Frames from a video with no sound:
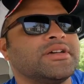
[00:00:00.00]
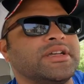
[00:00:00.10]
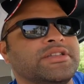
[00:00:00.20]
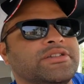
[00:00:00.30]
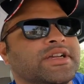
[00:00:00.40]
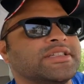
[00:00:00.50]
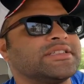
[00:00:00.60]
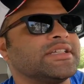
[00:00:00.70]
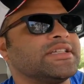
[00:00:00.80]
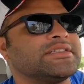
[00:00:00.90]
in the United
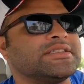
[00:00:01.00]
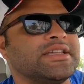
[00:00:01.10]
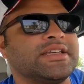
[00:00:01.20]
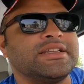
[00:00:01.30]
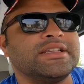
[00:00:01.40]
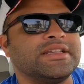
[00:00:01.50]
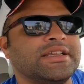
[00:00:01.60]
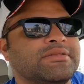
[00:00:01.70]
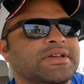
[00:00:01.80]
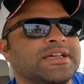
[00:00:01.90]
States, and
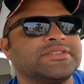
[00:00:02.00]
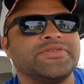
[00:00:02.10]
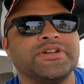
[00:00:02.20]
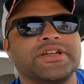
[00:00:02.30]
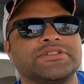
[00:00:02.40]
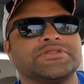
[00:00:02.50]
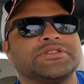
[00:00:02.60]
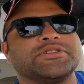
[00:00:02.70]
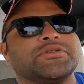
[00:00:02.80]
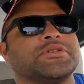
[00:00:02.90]
it has a very
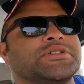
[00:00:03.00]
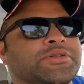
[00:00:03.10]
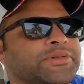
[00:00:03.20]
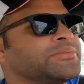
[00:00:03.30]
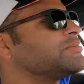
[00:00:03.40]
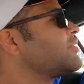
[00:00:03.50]
interesting story to it.